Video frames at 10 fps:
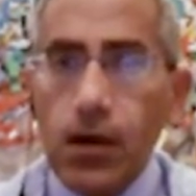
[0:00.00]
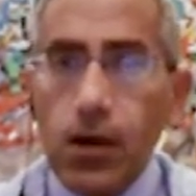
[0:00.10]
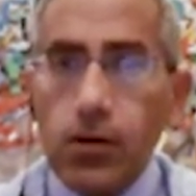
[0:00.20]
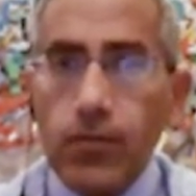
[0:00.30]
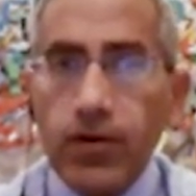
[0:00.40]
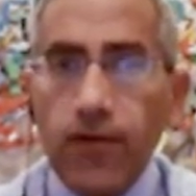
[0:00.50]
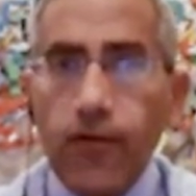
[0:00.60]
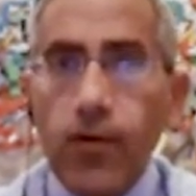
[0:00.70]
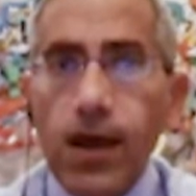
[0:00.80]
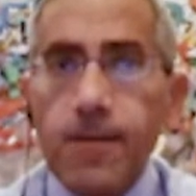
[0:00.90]
in a
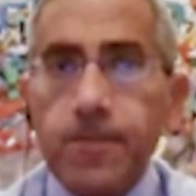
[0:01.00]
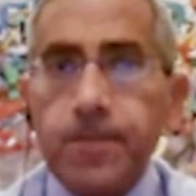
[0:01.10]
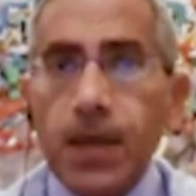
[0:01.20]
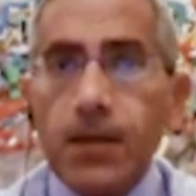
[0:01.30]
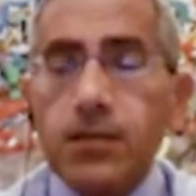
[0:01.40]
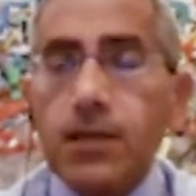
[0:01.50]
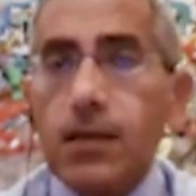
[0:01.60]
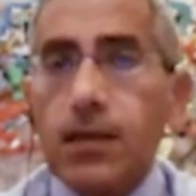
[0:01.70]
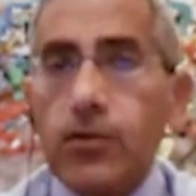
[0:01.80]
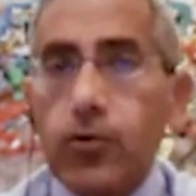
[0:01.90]
brief way.
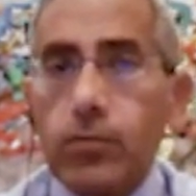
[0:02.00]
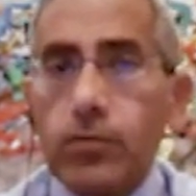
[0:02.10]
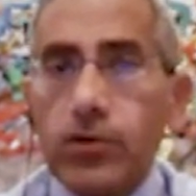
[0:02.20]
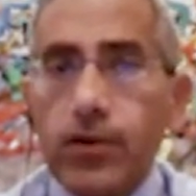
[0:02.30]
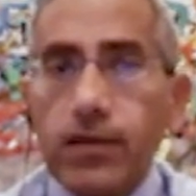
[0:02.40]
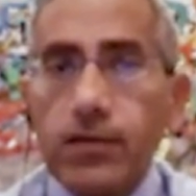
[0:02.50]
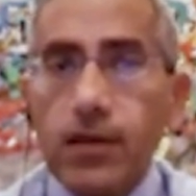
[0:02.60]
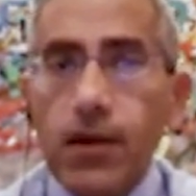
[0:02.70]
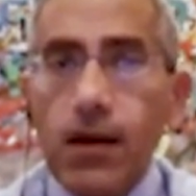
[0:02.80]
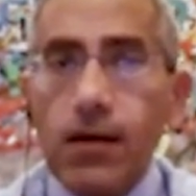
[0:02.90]
Study enrollment
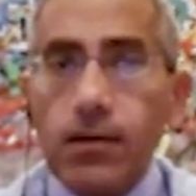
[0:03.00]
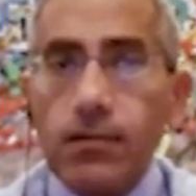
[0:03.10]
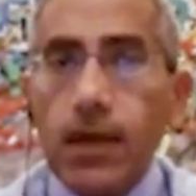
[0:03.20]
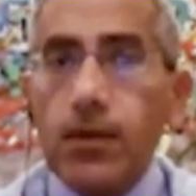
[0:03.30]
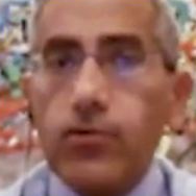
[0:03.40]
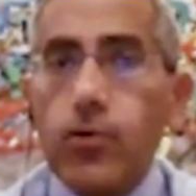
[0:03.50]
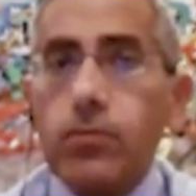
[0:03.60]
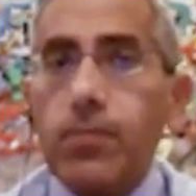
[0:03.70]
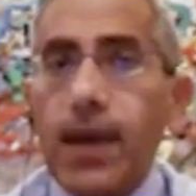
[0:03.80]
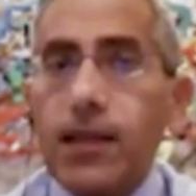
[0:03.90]
criteria: they
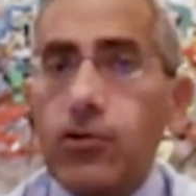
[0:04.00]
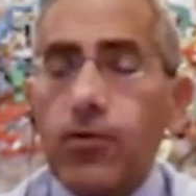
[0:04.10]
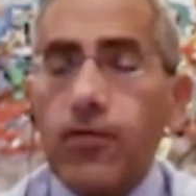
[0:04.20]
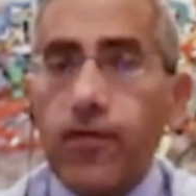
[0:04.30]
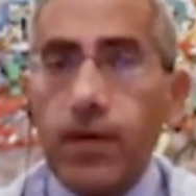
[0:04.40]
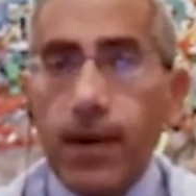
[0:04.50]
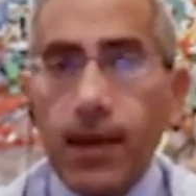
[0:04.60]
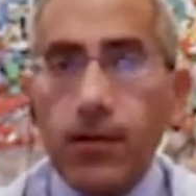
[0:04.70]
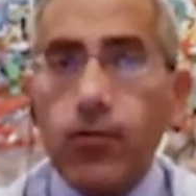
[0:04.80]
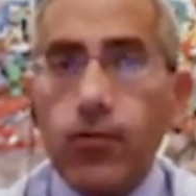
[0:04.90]
enrolled male or
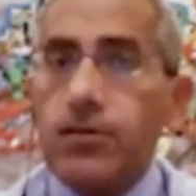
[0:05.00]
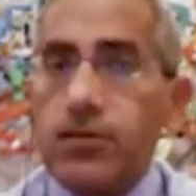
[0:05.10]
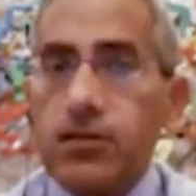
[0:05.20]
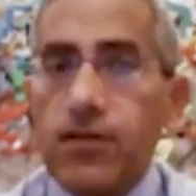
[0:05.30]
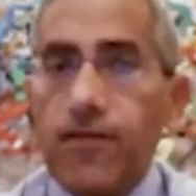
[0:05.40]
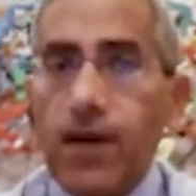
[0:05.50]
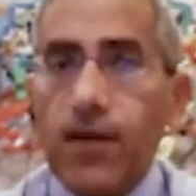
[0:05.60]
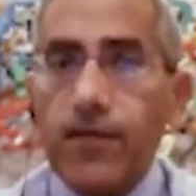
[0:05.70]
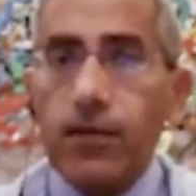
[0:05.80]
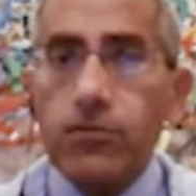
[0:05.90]
female who are
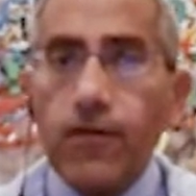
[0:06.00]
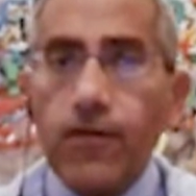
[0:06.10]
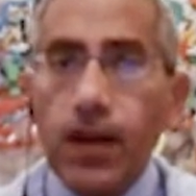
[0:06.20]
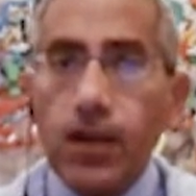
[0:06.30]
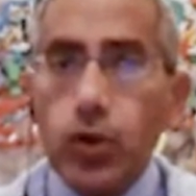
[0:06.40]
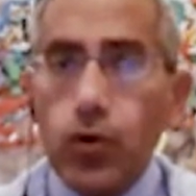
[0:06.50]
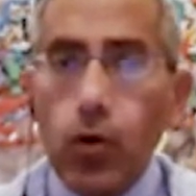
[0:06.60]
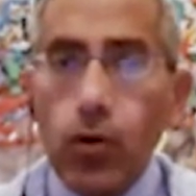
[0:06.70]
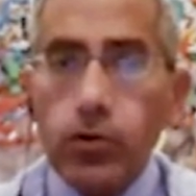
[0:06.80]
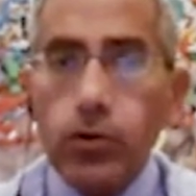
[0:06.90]
65 years of age or
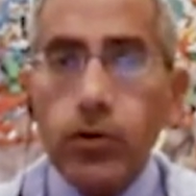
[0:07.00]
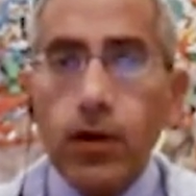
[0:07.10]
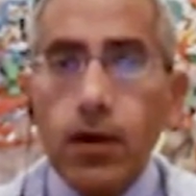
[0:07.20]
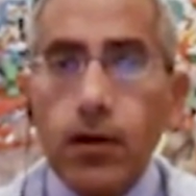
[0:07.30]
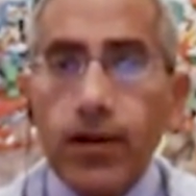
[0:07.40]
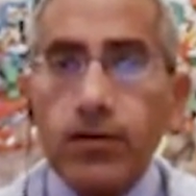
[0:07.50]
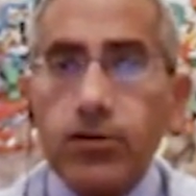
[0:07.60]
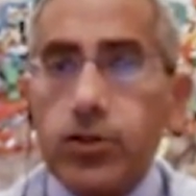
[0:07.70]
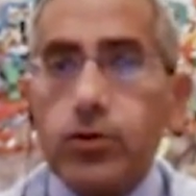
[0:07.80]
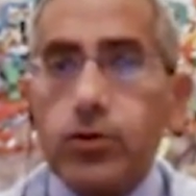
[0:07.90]
older,
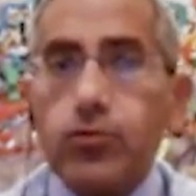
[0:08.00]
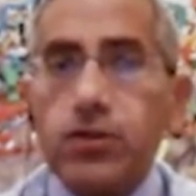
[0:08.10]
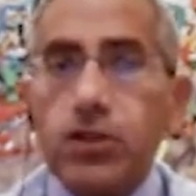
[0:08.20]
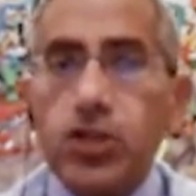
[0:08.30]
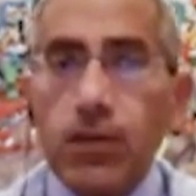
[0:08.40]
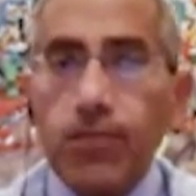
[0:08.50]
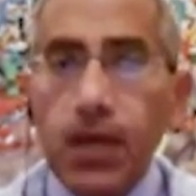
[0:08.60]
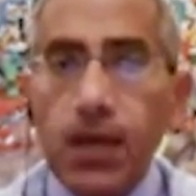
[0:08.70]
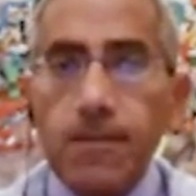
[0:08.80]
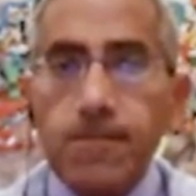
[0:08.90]
registered with the
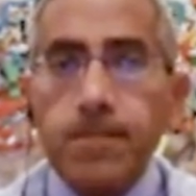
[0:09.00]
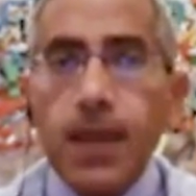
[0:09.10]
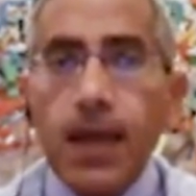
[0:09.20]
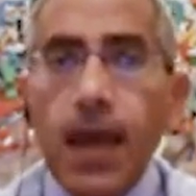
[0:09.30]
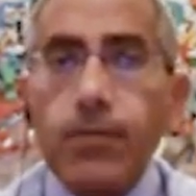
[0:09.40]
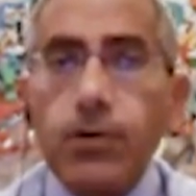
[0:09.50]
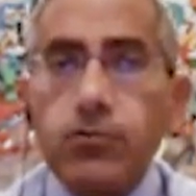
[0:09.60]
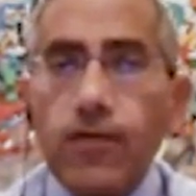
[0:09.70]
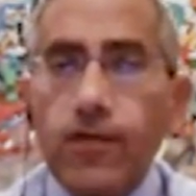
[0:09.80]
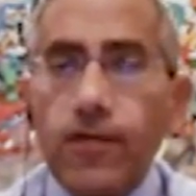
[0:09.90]
GP, able
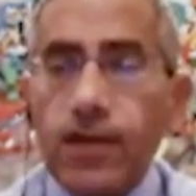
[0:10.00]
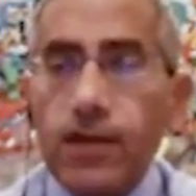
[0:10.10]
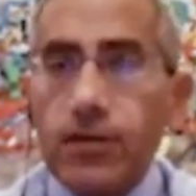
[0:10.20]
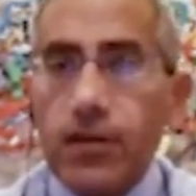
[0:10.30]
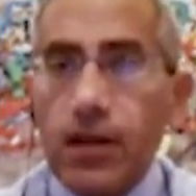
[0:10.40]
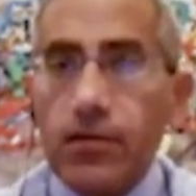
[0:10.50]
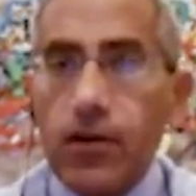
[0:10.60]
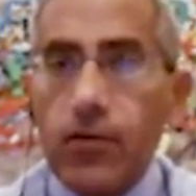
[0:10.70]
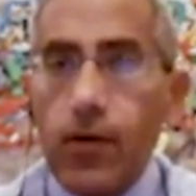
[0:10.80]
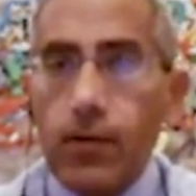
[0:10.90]
to fulfill the study
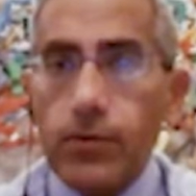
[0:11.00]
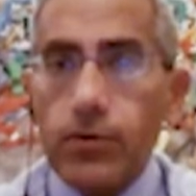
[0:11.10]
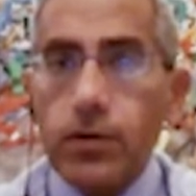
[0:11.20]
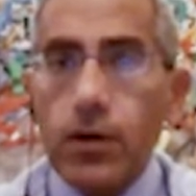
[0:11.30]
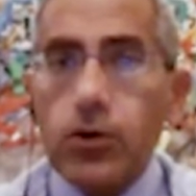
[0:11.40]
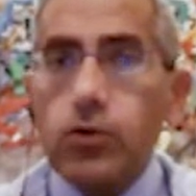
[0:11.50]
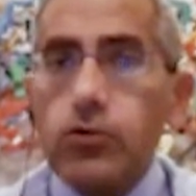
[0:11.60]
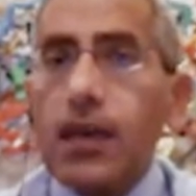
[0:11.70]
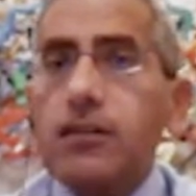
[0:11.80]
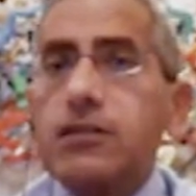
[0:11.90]
requirement. So
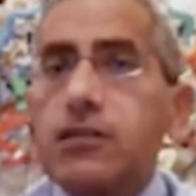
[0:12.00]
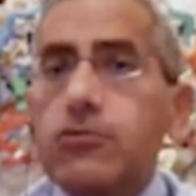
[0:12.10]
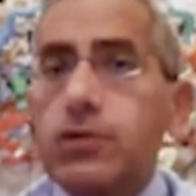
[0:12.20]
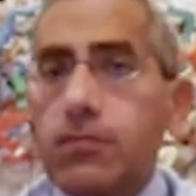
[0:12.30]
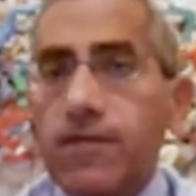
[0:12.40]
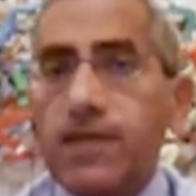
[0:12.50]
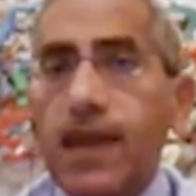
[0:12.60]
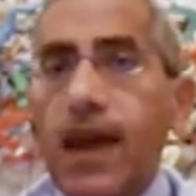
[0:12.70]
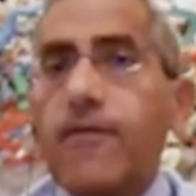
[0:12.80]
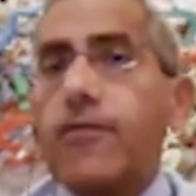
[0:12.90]
they exclude them if
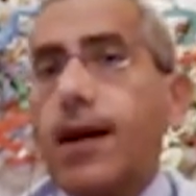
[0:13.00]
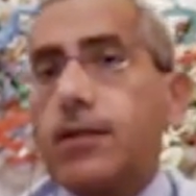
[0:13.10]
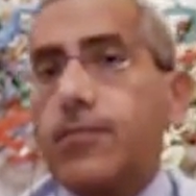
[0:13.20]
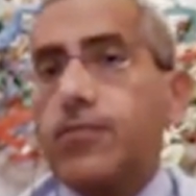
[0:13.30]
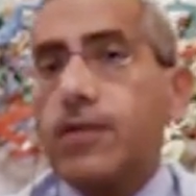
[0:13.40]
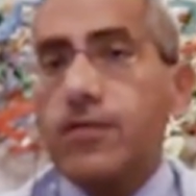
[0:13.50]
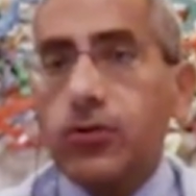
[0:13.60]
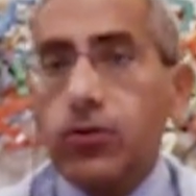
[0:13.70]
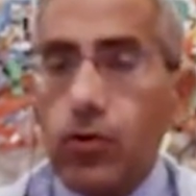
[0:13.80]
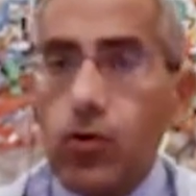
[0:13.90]
they ever had a
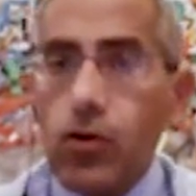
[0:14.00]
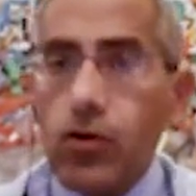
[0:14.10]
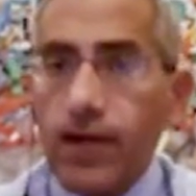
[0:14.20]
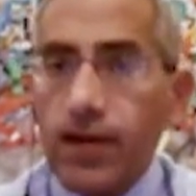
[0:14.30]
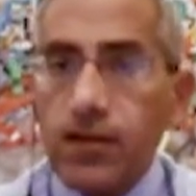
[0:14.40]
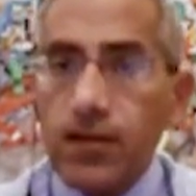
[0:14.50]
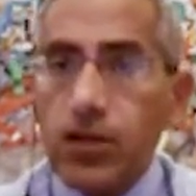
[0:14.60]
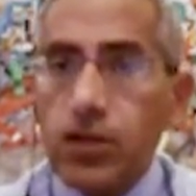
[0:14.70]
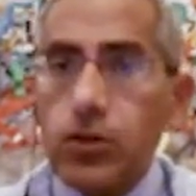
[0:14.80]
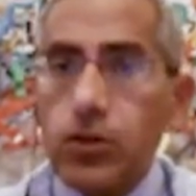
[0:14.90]
previous pneumococcal
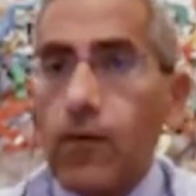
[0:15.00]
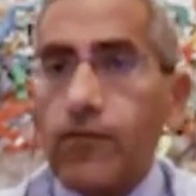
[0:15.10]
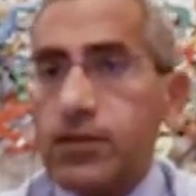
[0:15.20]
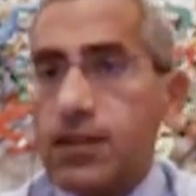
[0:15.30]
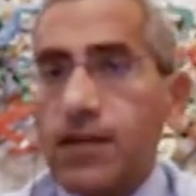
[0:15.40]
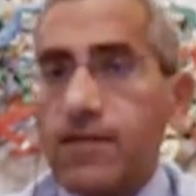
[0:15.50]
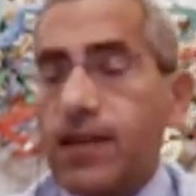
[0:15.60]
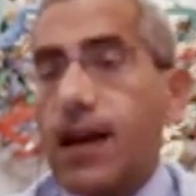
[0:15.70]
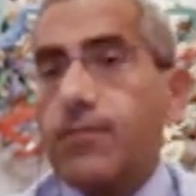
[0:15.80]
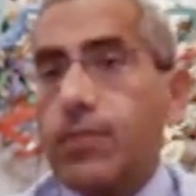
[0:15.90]
vaccination, obviously if
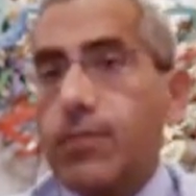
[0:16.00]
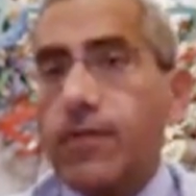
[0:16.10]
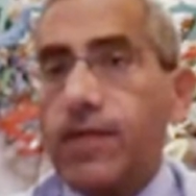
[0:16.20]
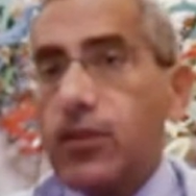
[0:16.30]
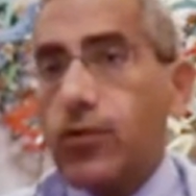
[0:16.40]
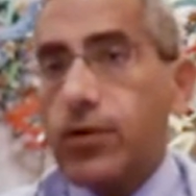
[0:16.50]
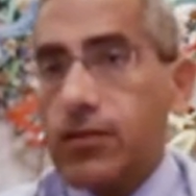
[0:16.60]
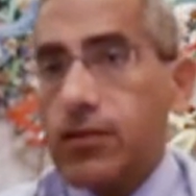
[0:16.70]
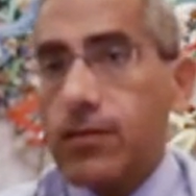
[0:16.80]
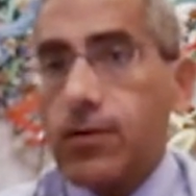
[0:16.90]
they had
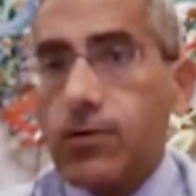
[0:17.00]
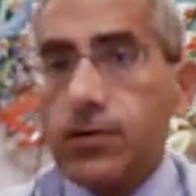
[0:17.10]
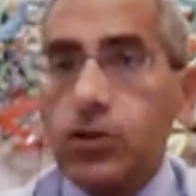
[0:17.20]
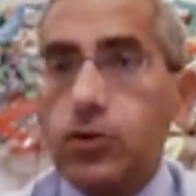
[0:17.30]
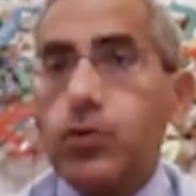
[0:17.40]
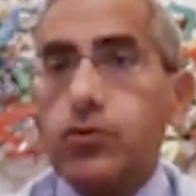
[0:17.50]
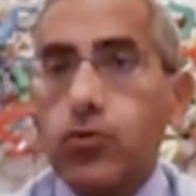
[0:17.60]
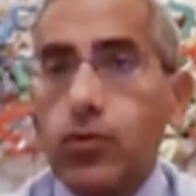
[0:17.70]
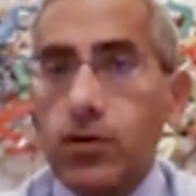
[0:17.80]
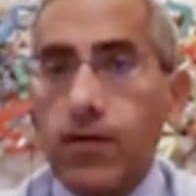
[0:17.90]
PPV23, because this one, the
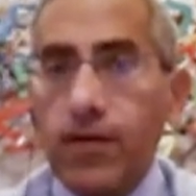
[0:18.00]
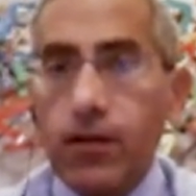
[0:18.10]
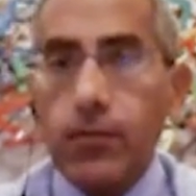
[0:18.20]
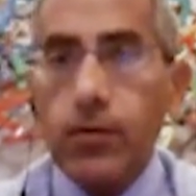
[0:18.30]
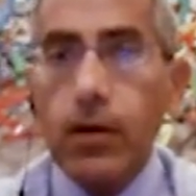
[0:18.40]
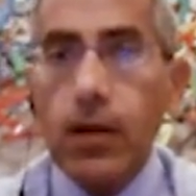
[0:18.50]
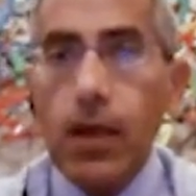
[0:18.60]
one available,